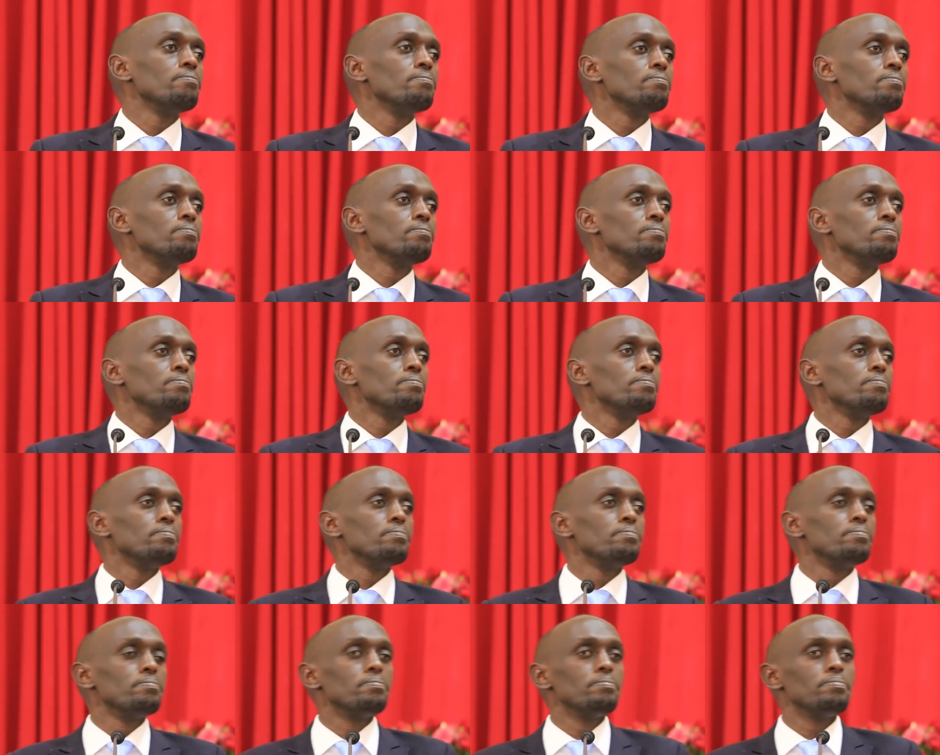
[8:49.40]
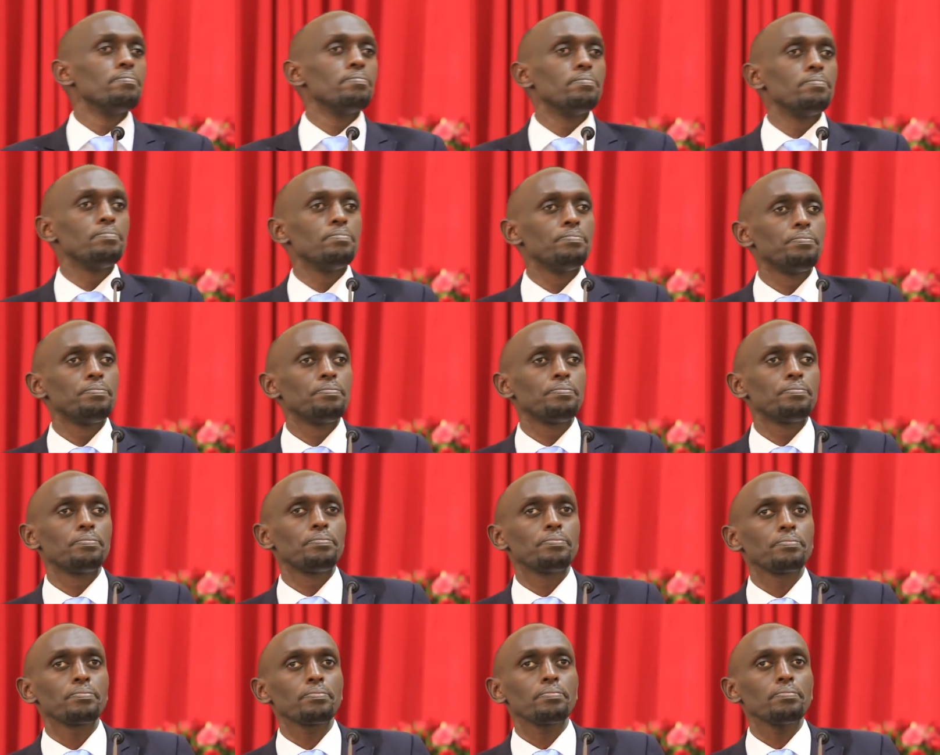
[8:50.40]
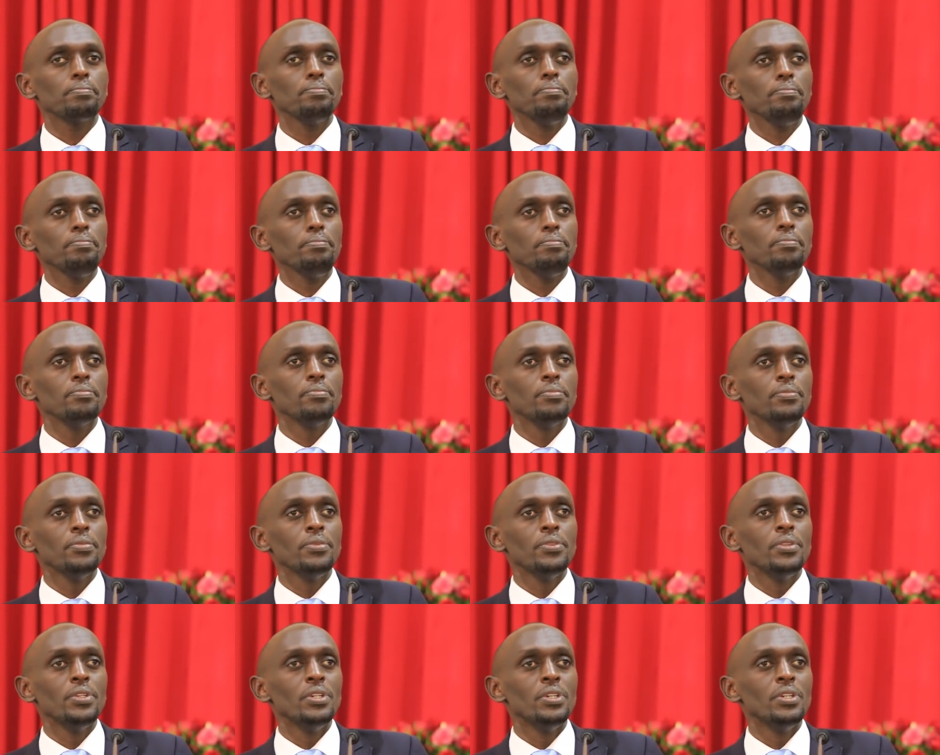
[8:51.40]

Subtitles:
Nobody speaks.